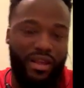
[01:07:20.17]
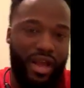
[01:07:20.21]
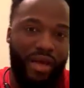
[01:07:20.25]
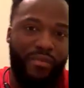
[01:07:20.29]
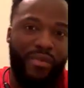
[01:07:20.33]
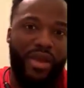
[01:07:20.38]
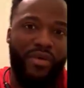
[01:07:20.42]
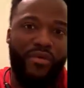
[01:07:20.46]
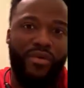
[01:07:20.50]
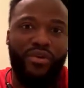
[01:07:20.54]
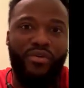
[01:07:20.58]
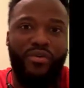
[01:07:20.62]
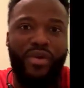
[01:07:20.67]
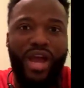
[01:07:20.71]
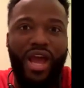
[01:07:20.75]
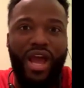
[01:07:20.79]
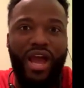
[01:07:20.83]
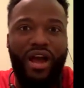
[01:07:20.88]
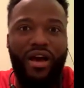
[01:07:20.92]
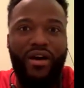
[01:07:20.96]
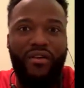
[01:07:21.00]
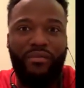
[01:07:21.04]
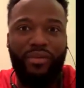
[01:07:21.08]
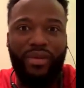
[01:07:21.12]
I mean, when you
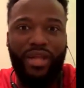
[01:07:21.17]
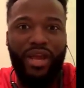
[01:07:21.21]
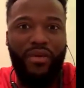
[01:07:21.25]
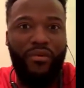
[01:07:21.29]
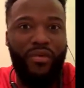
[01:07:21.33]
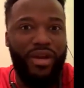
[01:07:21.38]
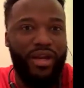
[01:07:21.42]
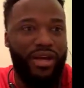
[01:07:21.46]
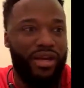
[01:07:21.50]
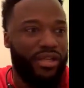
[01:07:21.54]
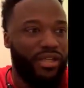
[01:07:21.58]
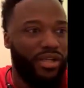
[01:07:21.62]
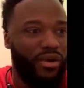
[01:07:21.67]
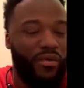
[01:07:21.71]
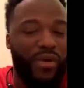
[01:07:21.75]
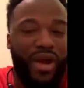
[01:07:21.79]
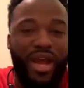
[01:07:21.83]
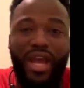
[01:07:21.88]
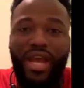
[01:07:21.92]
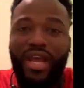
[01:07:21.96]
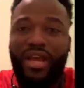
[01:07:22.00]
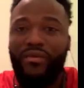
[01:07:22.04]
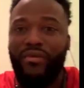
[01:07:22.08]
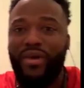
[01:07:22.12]
have played with a
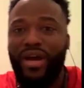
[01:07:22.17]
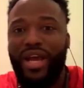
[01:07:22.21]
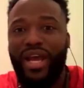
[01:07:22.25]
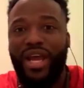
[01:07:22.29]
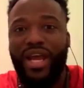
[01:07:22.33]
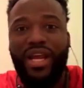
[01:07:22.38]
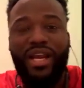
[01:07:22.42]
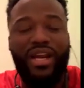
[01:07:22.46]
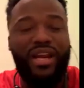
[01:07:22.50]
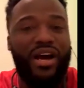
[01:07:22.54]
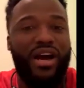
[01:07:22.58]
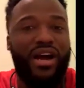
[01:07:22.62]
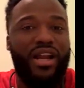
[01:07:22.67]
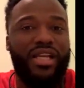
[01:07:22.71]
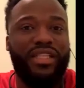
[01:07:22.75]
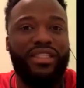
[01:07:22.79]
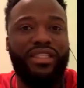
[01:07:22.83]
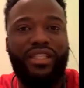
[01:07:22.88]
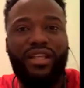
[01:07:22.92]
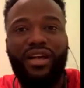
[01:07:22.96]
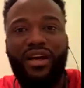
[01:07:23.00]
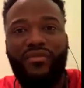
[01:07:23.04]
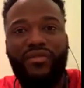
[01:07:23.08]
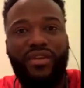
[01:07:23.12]
Dwayne Wade and all that
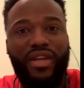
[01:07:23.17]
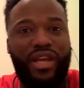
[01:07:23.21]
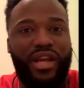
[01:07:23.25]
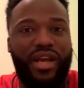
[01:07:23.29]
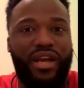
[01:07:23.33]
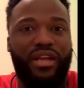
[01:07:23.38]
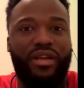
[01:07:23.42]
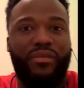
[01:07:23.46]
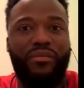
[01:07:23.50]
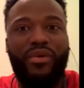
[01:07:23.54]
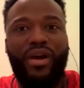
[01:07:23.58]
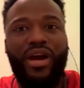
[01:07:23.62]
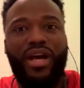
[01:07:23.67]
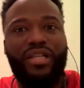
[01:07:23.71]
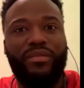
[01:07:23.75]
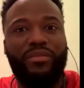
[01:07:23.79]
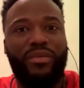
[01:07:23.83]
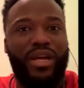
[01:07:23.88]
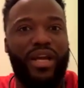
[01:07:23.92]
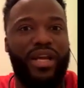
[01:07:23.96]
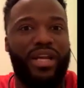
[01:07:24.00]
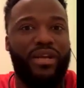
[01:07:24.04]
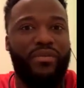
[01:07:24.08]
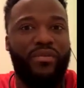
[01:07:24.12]
stuff, yeah, LeBron's
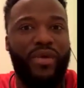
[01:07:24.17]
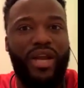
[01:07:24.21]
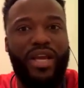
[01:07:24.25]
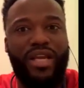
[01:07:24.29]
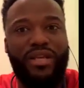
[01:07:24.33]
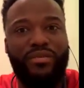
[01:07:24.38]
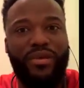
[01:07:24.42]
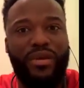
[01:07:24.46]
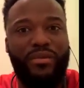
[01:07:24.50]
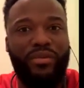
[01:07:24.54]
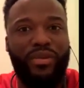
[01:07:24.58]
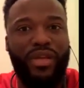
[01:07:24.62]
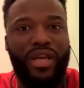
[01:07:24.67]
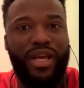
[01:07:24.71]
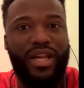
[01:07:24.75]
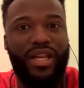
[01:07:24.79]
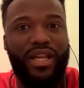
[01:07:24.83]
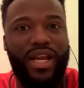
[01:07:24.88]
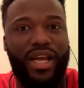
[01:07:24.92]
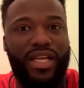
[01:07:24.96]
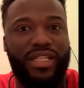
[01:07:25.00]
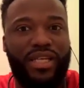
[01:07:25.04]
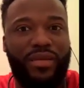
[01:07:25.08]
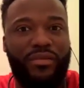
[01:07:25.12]
playing the way he's been playing the
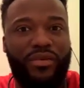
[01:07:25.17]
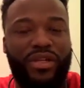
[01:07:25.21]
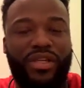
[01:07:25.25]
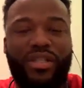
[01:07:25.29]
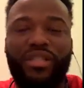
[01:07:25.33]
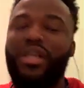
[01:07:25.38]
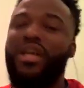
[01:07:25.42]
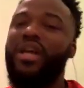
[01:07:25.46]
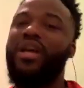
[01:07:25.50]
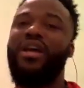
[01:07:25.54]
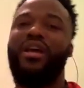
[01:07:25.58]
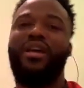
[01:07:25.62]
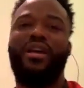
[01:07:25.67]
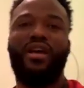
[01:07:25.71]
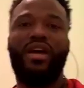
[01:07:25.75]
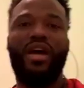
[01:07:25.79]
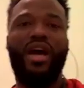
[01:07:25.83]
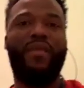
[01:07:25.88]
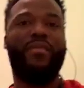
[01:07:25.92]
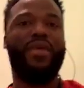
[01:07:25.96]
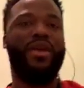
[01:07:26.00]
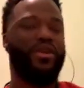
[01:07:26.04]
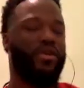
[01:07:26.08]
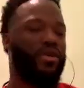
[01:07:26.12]
last couple of years.
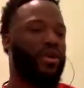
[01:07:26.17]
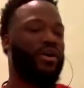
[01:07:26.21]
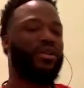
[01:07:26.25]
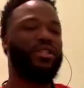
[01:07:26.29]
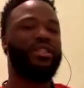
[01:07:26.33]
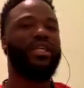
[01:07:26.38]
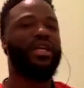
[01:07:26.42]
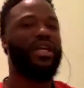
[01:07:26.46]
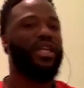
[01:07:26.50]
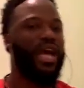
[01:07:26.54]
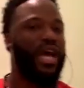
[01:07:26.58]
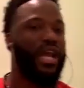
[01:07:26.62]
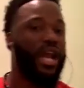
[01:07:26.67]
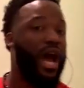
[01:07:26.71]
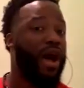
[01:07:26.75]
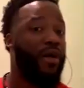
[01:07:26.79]
I mean, you're going to see a lot.